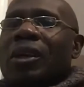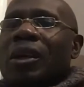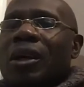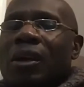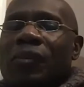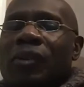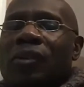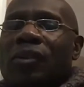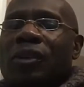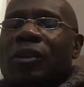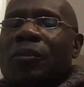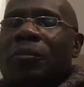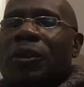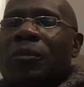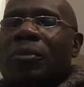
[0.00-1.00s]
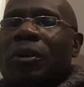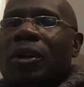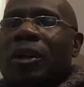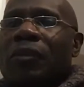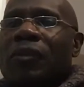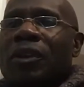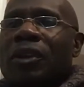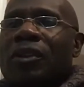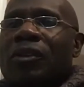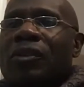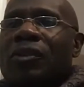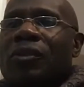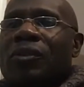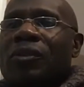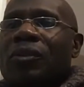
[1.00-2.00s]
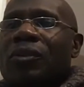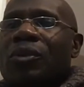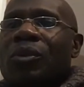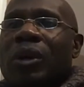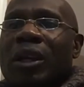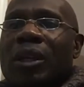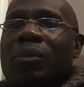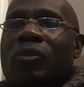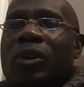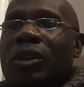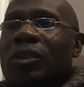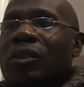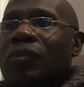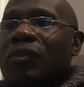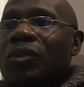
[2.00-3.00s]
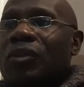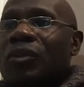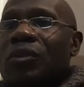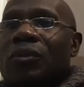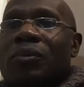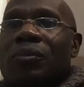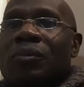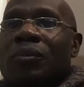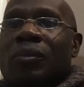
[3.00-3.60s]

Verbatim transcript: Obviously, a big part of it is who I am relative to